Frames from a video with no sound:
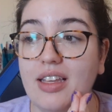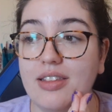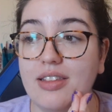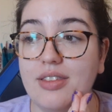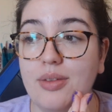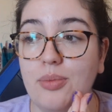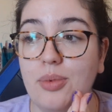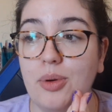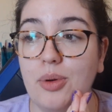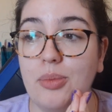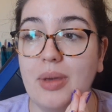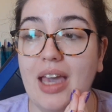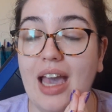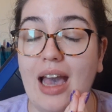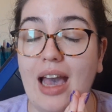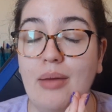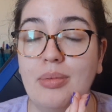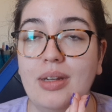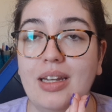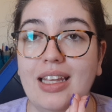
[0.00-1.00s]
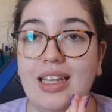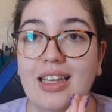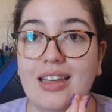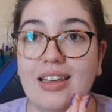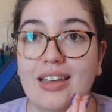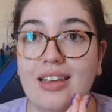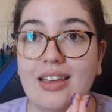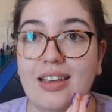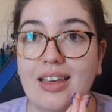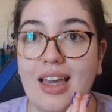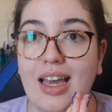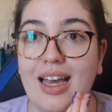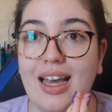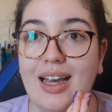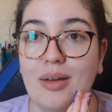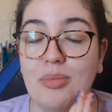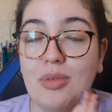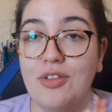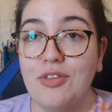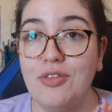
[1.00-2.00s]
that will be happening
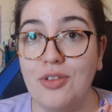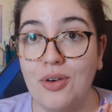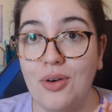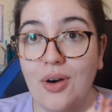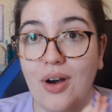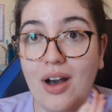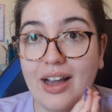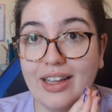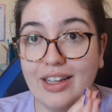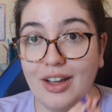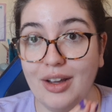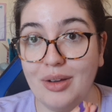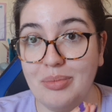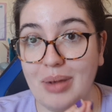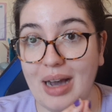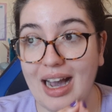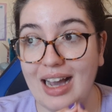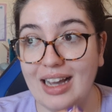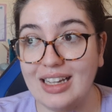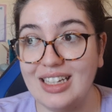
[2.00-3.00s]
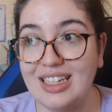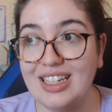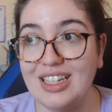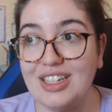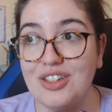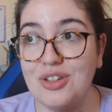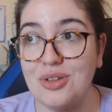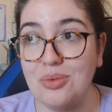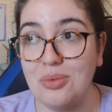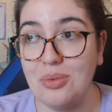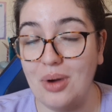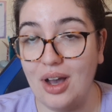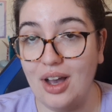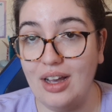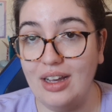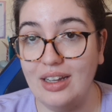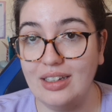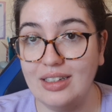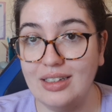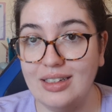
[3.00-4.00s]
before I go back to
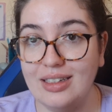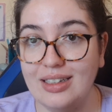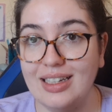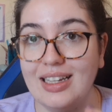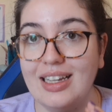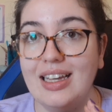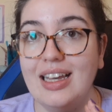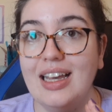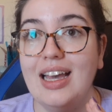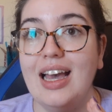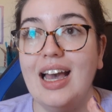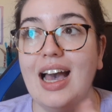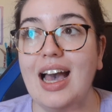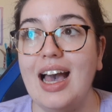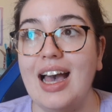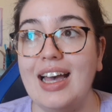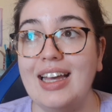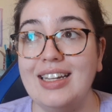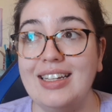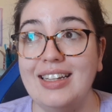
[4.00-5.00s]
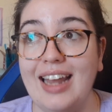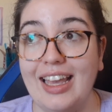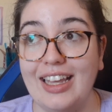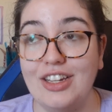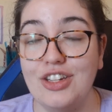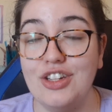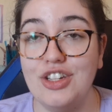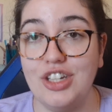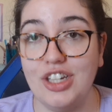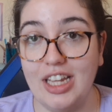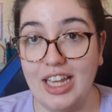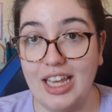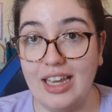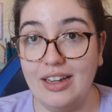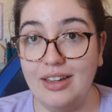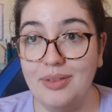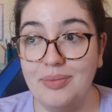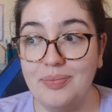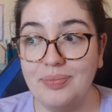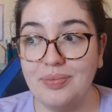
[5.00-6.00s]
work next
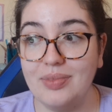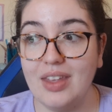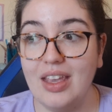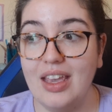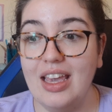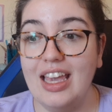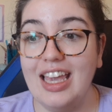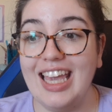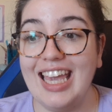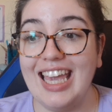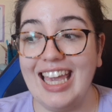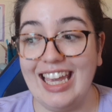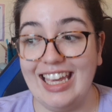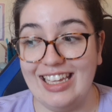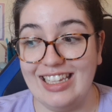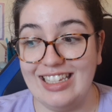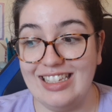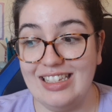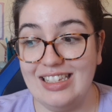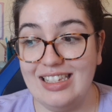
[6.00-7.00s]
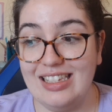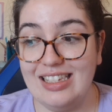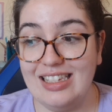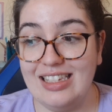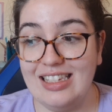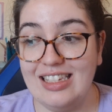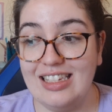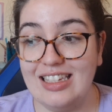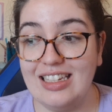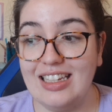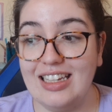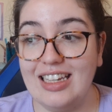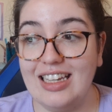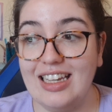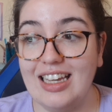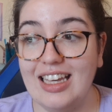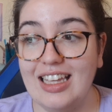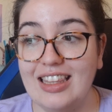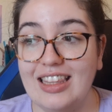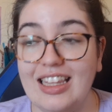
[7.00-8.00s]
year is
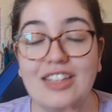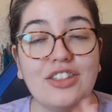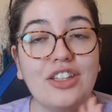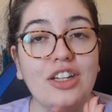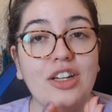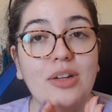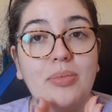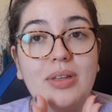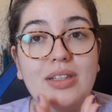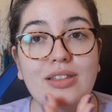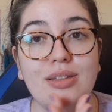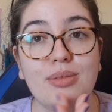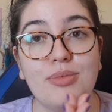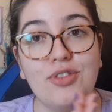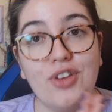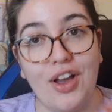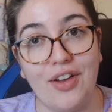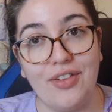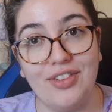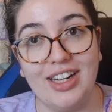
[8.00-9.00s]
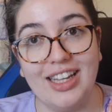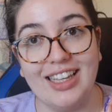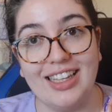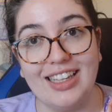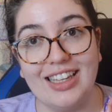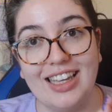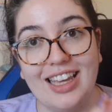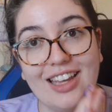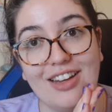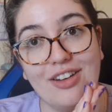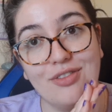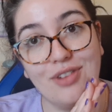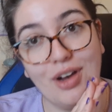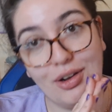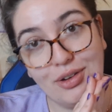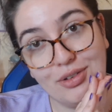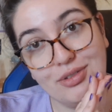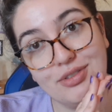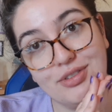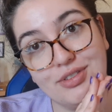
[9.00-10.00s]
there's going to be some traveling
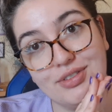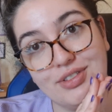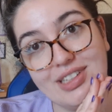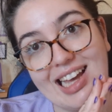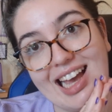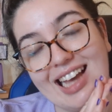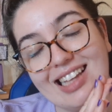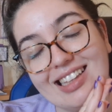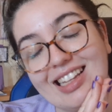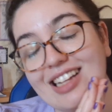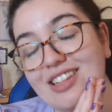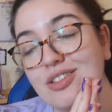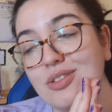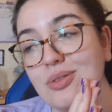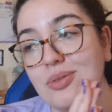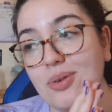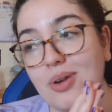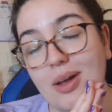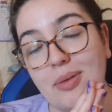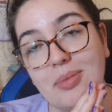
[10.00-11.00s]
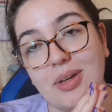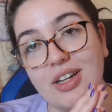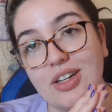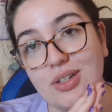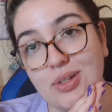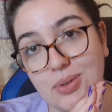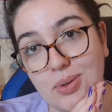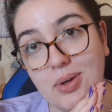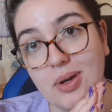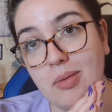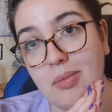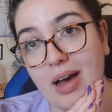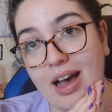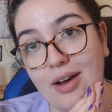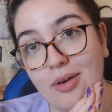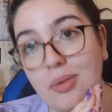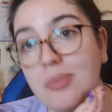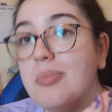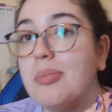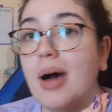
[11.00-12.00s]
involved, and that's all I'm going to talk
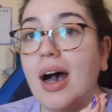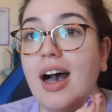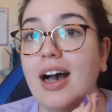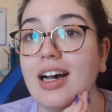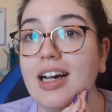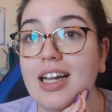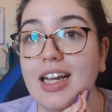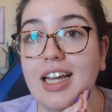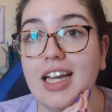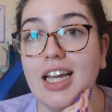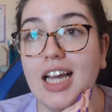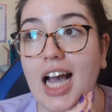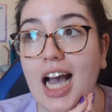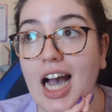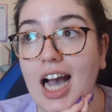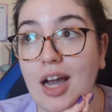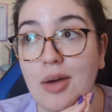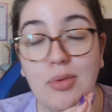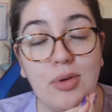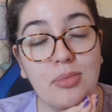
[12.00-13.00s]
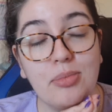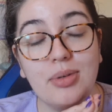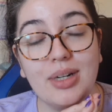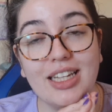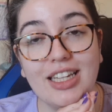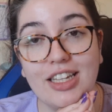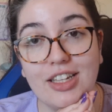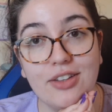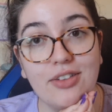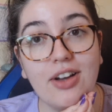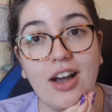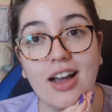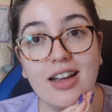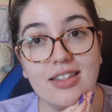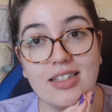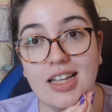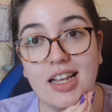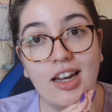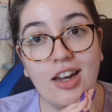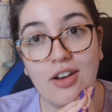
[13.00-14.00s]
about. But I will bring you
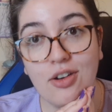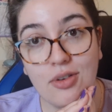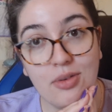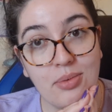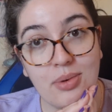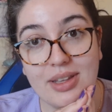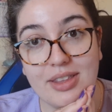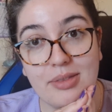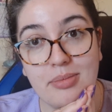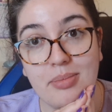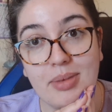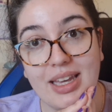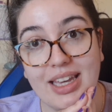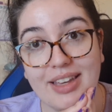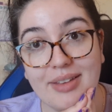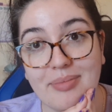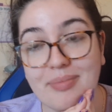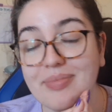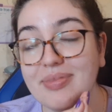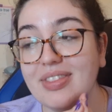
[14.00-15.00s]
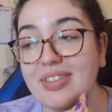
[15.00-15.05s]
guys along with me.